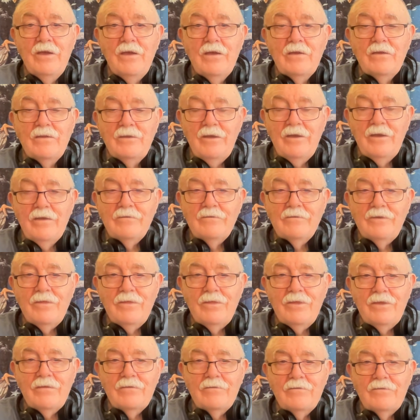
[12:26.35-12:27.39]
yes, I
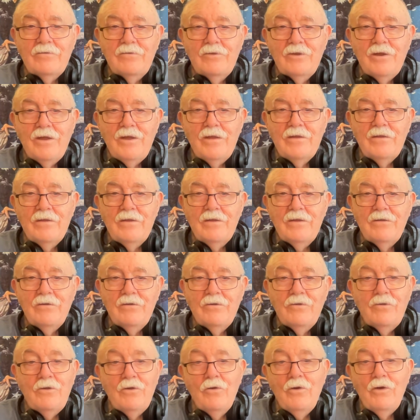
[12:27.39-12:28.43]
think it's a good idea, or
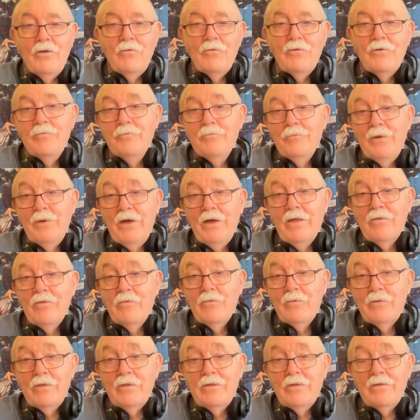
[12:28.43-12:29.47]
no, I wouldn't bother
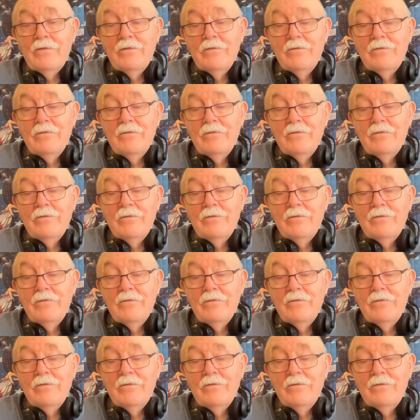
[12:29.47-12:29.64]
with it.